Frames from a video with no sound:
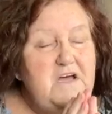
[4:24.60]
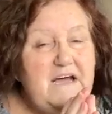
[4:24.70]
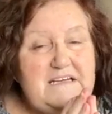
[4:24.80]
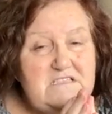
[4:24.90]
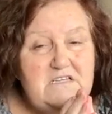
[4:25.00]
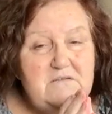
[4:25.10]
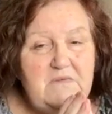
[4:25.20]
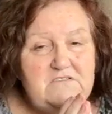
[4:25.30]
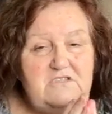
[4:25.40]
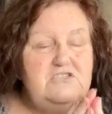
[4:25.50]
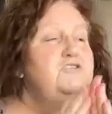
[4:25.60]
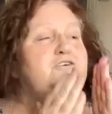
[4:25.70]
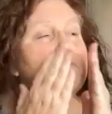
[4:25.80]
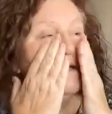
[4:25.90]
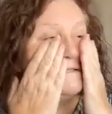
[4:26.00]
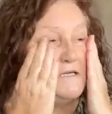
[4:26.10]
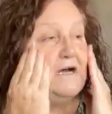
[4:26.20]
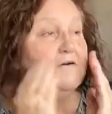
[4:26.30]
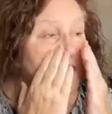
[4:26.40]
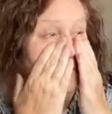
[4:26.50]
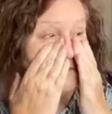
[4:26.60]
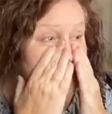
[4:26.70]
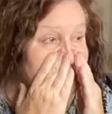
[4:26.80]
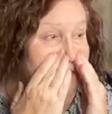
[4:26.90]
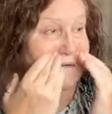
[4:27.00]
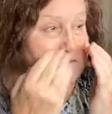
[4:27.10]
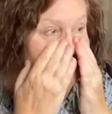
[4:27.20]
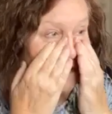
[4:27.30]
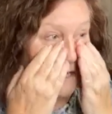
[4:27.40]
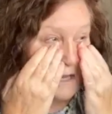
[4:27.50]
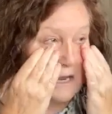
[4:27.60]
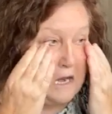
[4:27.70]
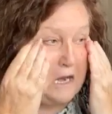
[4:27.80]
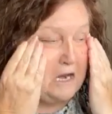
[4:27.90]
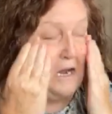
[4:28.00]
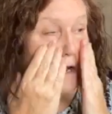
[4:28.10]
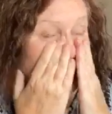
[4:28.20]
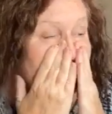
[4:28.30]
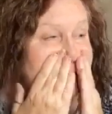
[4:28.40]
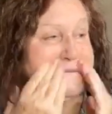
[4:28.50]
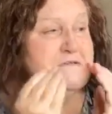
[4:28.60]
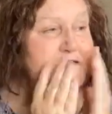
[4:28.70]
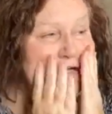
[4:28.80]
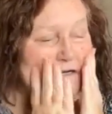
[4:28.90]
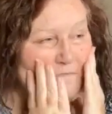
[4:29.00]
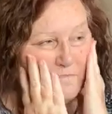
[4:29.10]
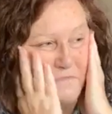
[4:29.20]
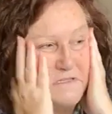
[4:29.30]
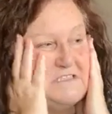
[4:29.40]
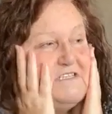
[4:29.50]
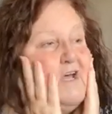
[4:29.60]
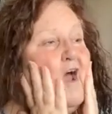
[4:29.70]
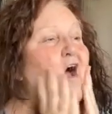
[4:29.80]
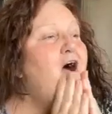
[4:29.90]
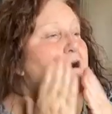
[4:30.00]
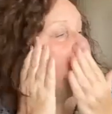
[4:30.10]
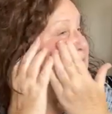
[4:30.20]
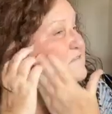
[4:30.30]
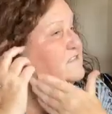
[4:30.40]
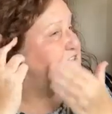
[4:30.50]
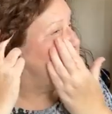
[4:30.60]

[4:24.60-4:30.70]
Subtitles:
Yeah, 18 months to 2 years ago. It was her birthday. And we